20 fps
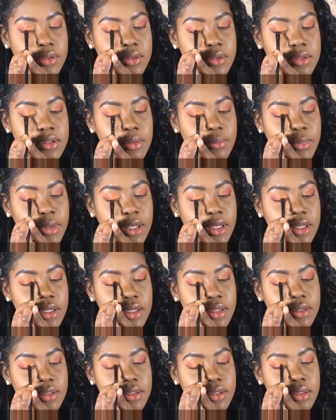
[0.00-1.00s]
to make it a
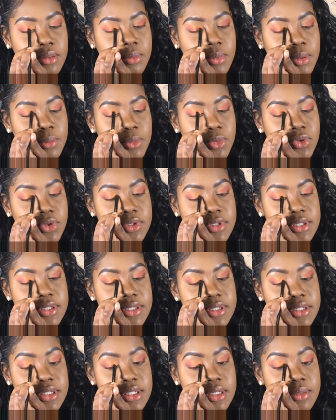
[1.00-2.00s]
little bit more
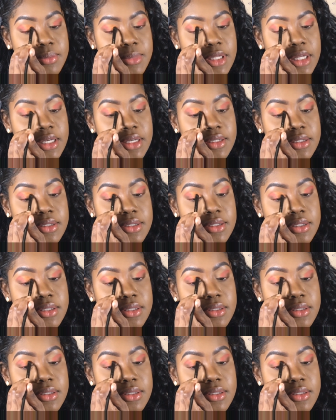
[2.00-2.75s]
seamless.